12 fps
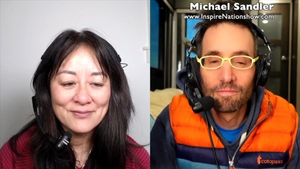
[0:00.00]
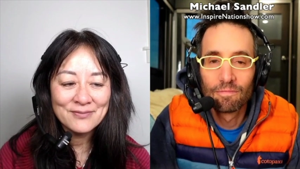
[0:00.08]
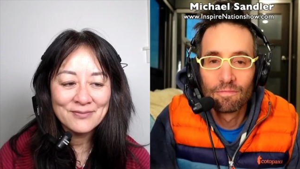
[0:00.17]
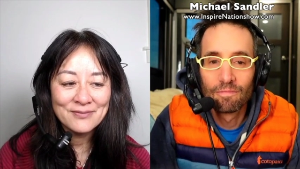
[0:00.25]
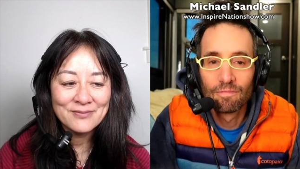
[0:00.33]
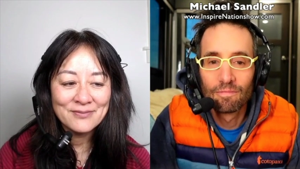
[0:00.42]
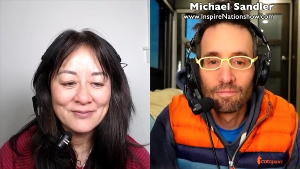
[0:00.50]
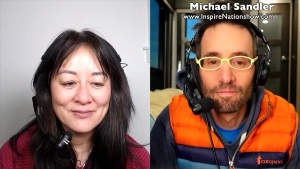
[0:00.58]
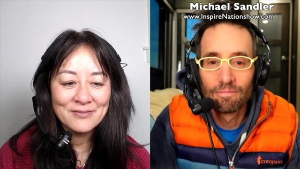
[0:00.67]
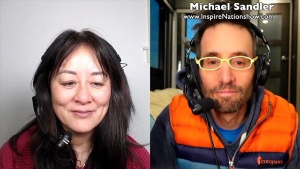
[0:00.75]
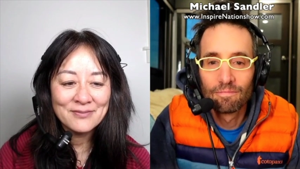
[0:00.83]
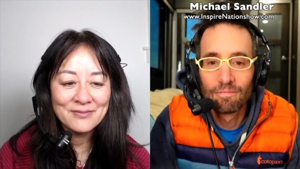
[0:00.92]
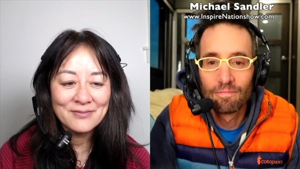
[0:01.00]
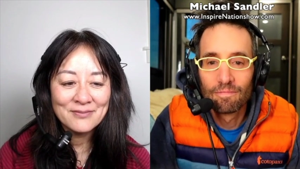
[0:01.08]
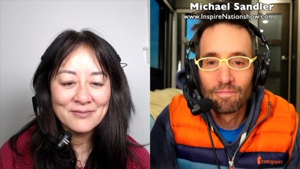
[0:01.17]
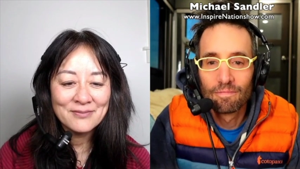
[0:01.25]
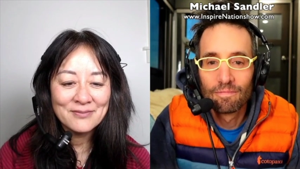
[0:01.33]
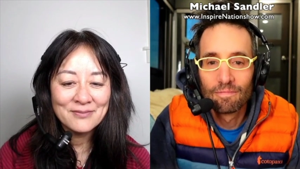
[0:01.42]

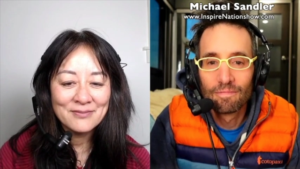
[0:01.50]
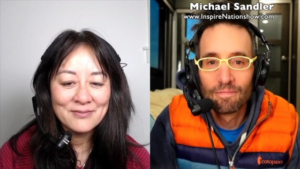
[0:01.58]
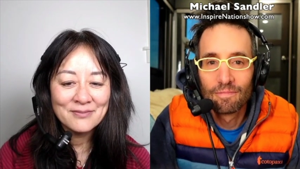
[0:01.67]
Nothing is said.